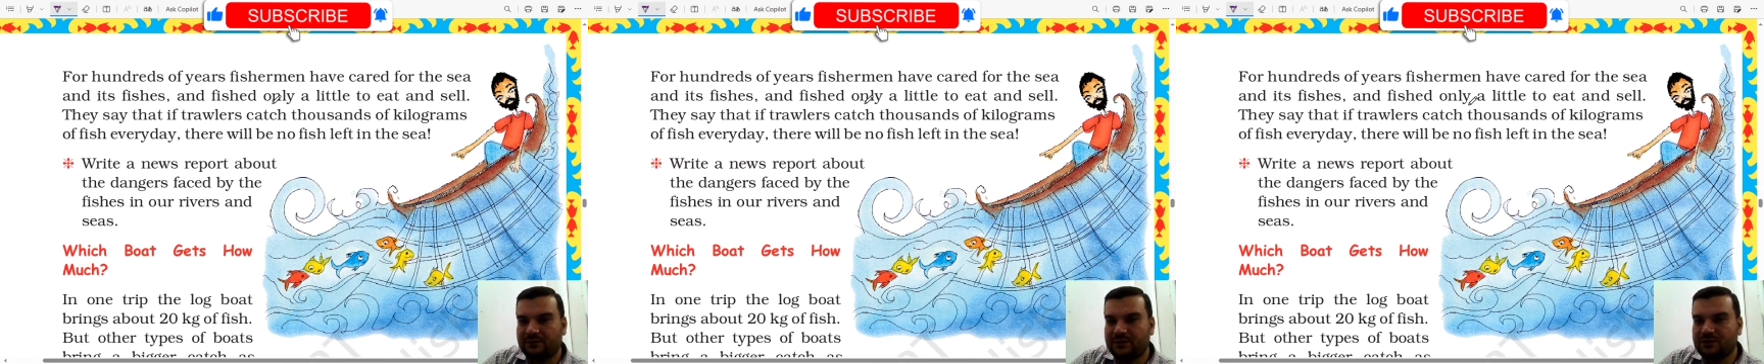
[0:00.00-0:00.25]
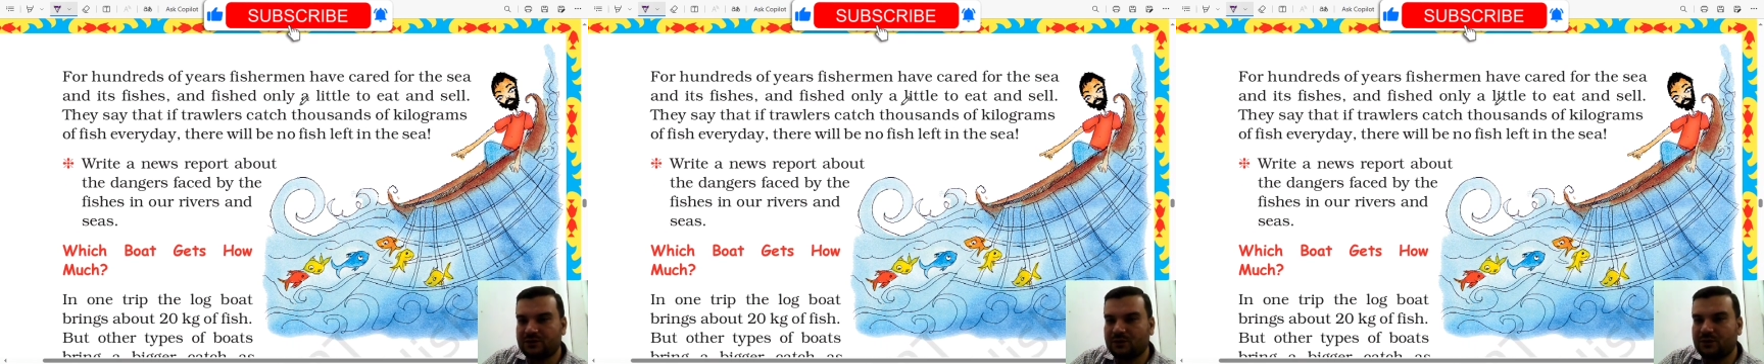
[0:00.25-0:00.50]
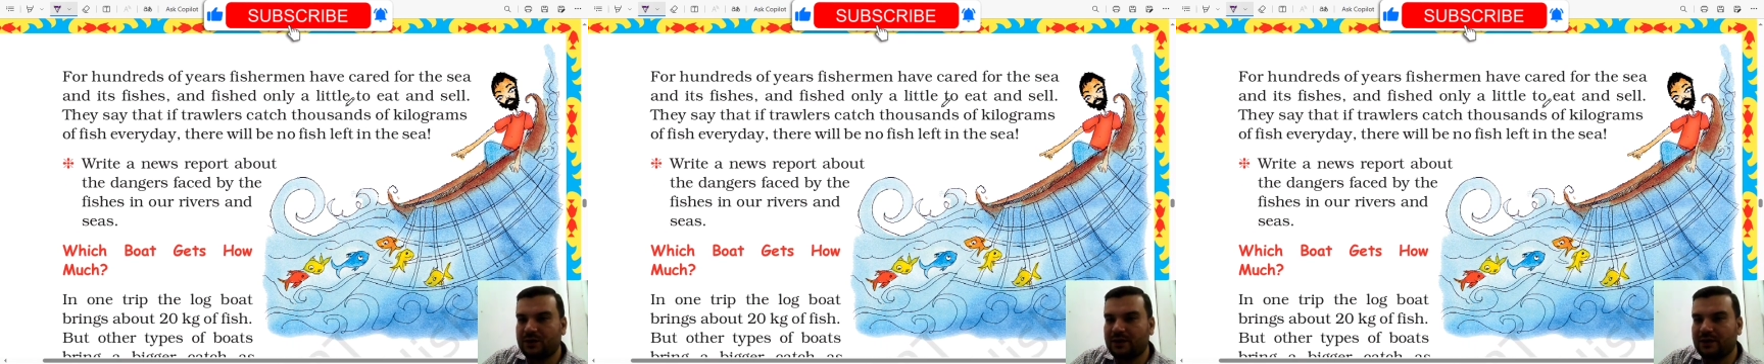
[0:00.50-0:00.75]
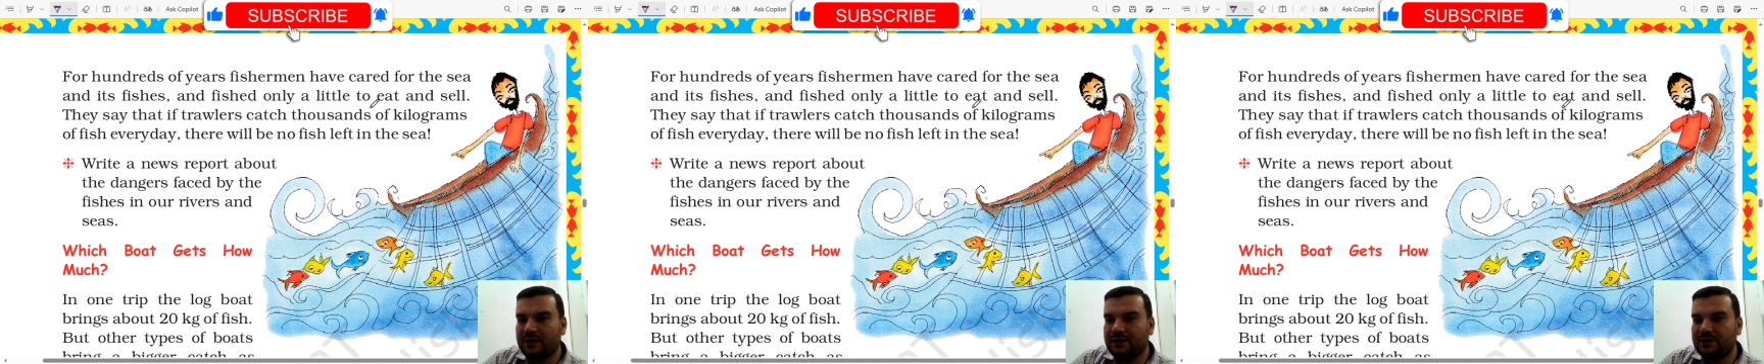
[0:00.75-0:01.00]
fished
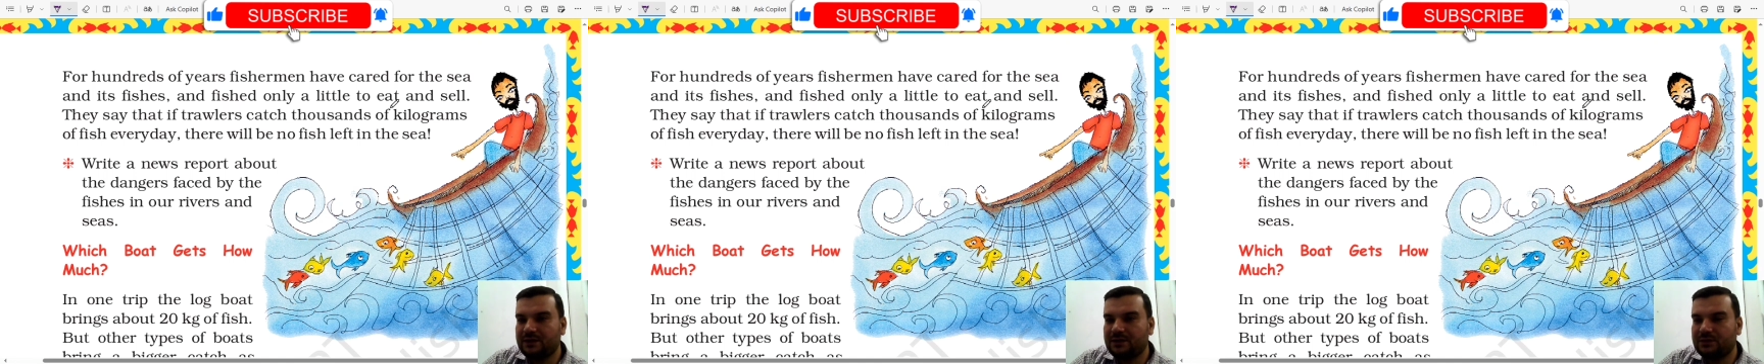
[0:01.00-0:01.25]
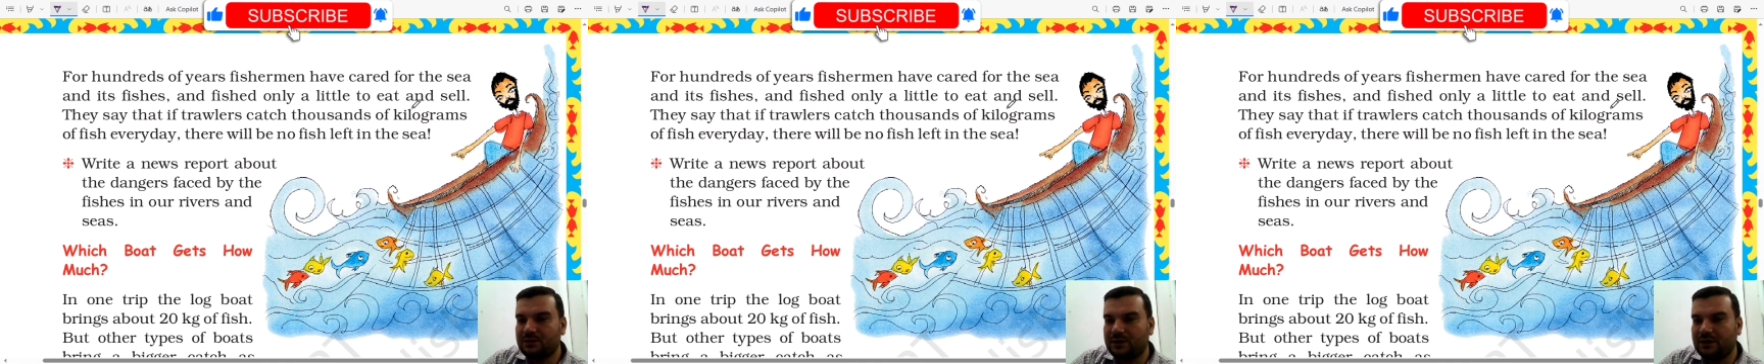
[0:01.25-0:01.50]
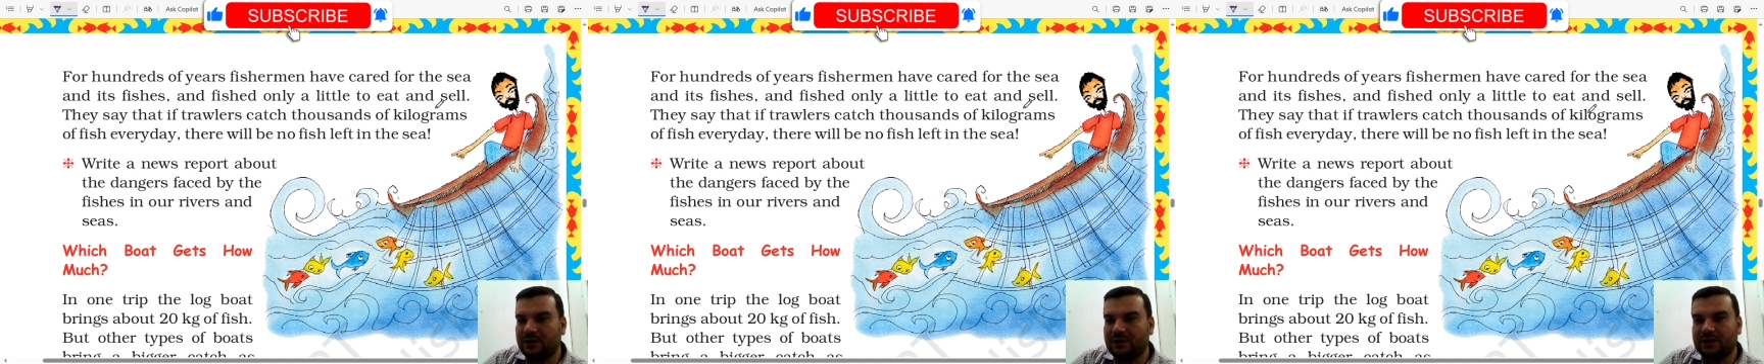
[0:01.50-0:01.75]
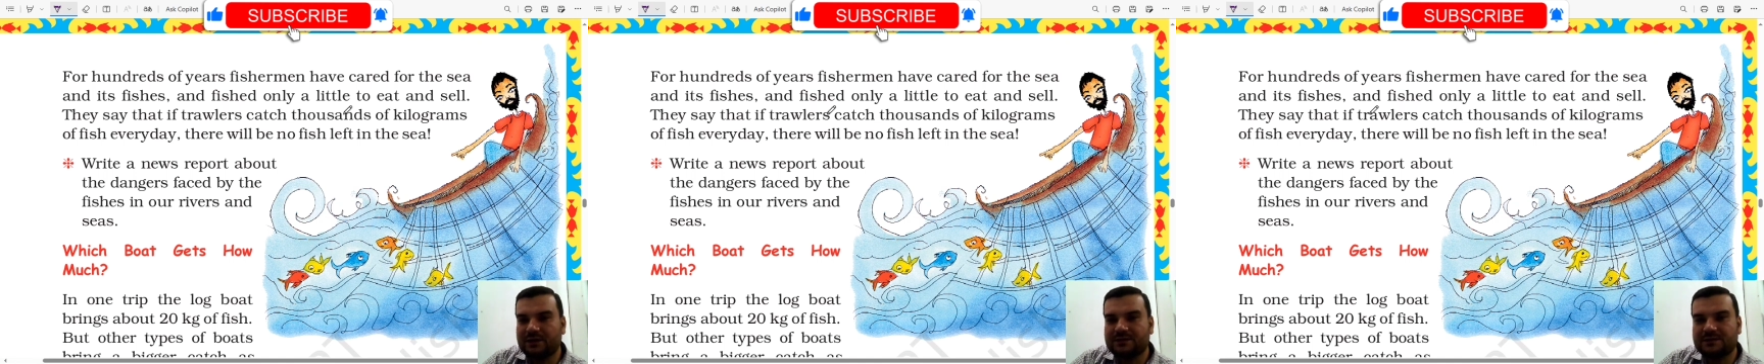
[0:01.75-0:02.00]
only a little to
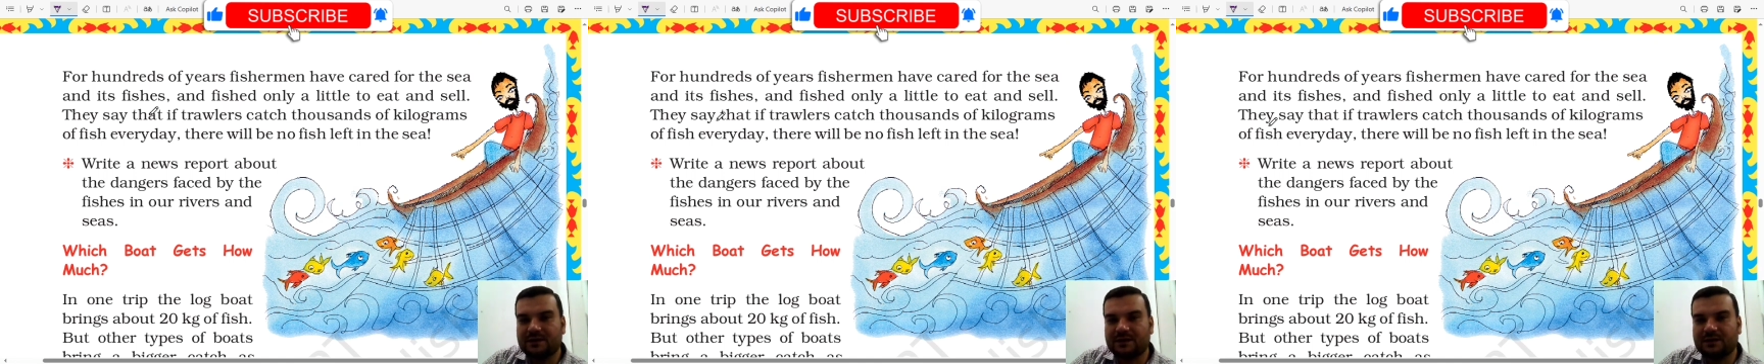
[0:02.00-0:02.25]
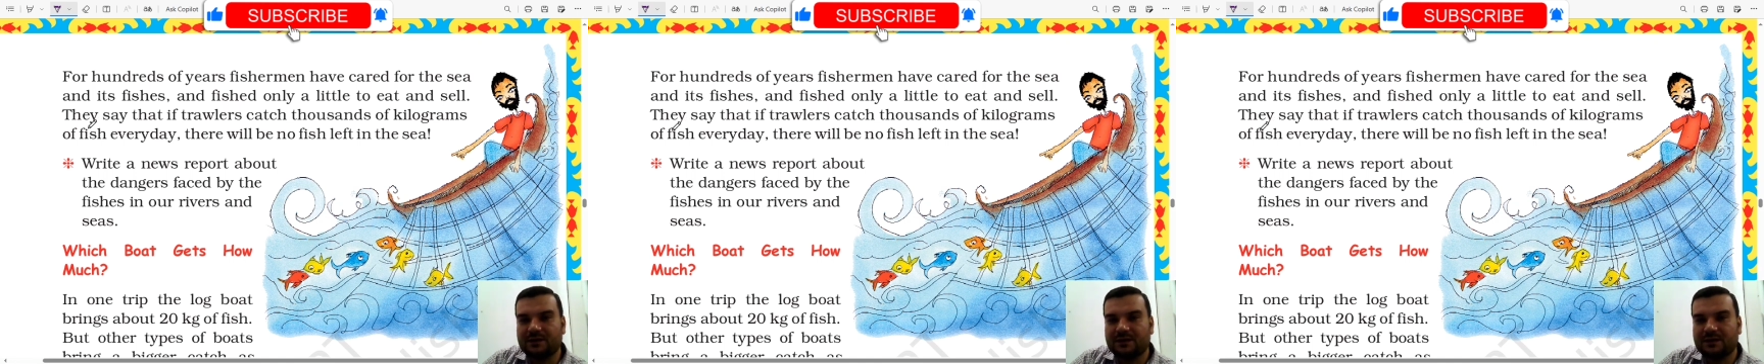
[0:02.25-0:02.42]
eat and sell.